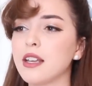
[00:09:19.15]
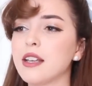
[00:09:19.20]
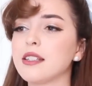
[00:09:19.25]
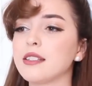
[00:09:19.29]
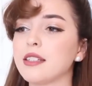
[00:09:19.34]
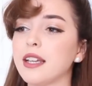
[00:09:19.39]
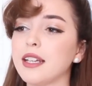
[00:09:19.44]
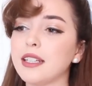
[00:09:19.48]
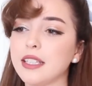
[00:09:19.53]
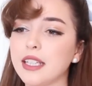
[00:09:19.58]

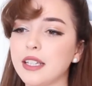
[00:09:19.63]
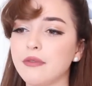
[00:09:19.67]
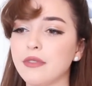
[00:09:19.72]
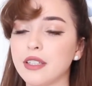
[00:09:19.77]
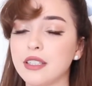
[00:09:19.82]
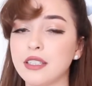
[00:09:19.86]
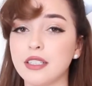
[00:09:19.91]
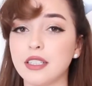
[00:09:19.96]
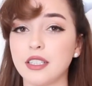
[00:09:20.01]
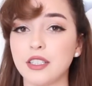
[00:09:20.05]
slightly
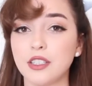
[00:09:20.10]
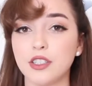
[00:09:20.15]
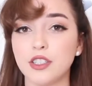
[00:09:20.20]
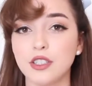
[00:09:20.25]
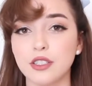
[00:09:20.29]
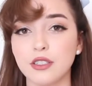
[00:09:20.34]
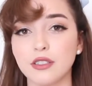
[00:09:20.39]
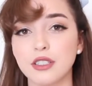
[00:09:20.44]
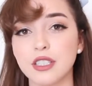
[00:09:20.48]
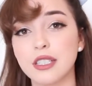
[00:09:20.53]

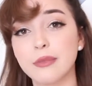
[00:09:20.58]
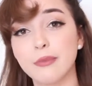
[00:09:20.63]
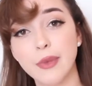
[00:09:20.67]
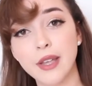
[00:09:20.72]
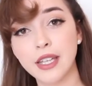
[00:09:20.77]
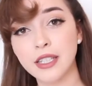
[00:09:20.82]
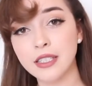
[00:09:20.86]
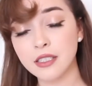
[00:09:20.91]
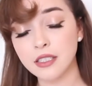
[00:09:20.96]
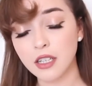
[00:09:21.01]
vintage
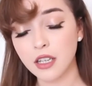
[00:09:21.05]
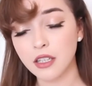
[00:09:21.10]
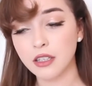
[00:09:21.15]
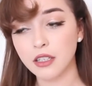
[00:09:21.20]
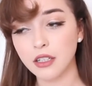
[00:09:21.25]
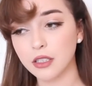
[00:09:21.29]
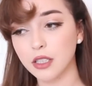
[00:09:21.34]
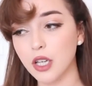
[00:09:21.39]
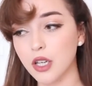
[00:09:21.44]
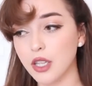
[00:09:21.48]
spins on
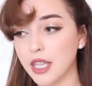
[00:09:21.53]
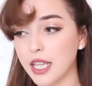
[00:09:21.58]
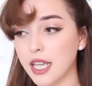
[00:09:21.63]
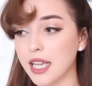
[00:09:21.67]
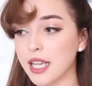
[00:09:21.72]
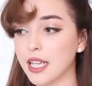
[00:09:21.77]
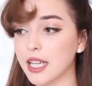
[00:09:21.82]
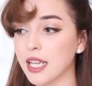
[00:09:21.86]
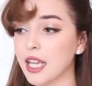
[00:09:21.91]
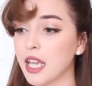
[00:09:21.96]
their
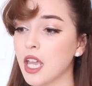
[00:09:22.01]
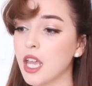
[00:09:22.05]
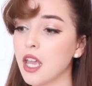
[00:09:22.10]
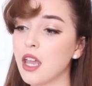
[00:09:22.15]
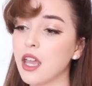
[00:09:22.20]
clothing.